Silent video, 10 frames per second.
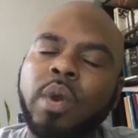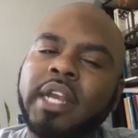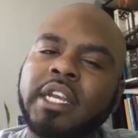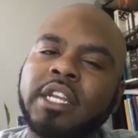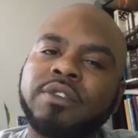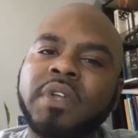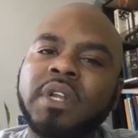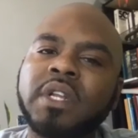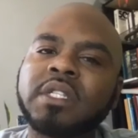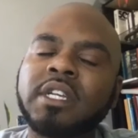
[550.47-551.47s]
Like, did you feel
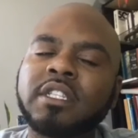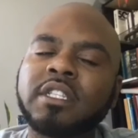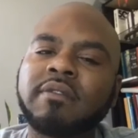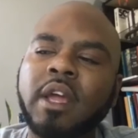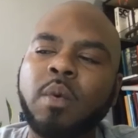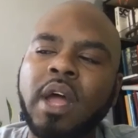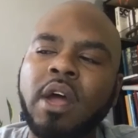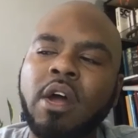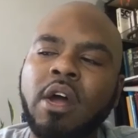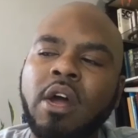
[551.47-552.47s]
a sense of wow,
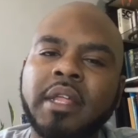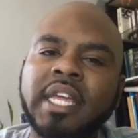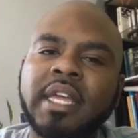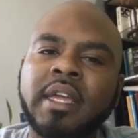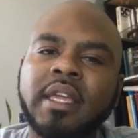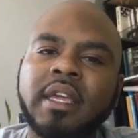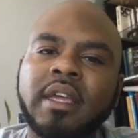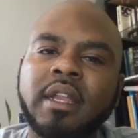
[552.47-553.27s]
I'm kind of the it kid?